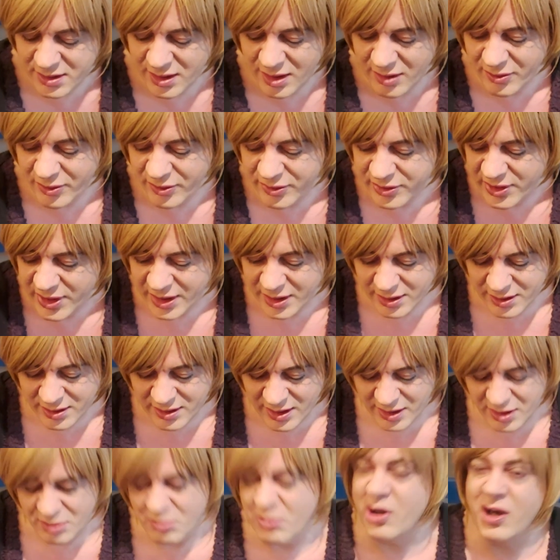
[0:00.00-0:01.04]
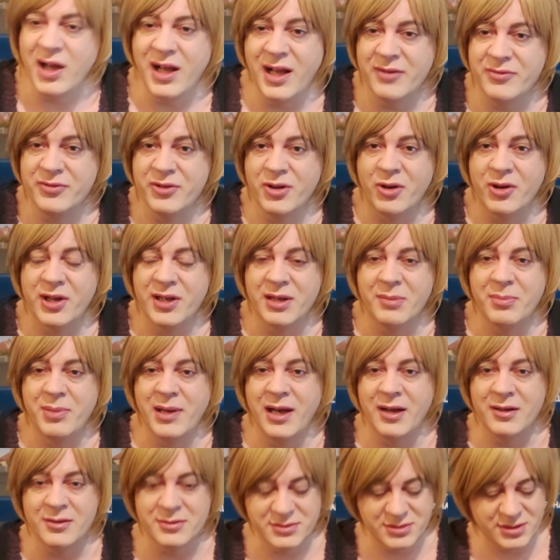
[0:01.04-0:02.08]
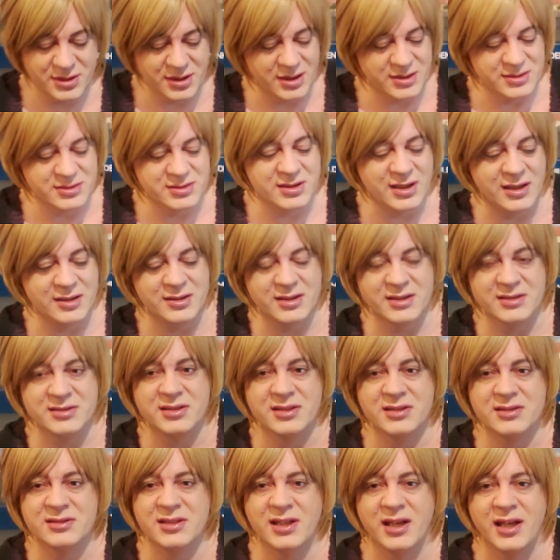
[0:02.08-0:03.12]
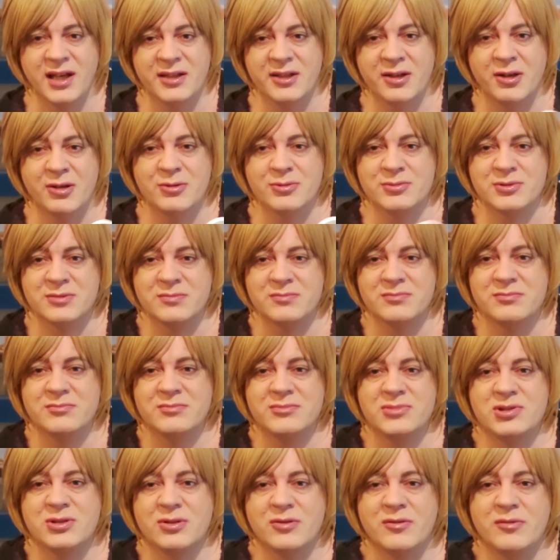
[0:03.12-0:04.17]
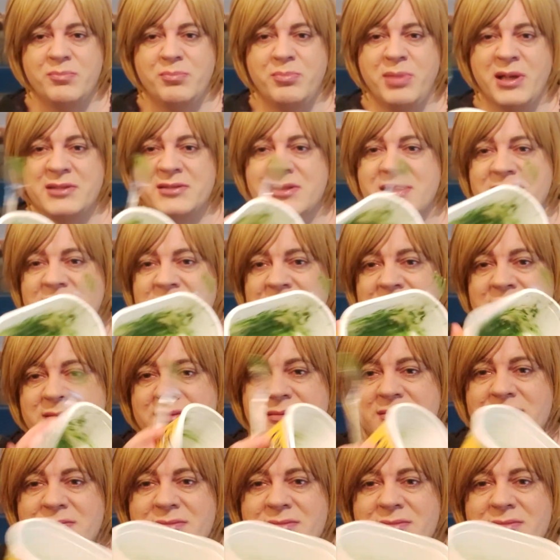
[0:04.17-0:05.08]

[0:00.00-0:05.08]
the other thing that you might have knocking about is that this is an old sort of butter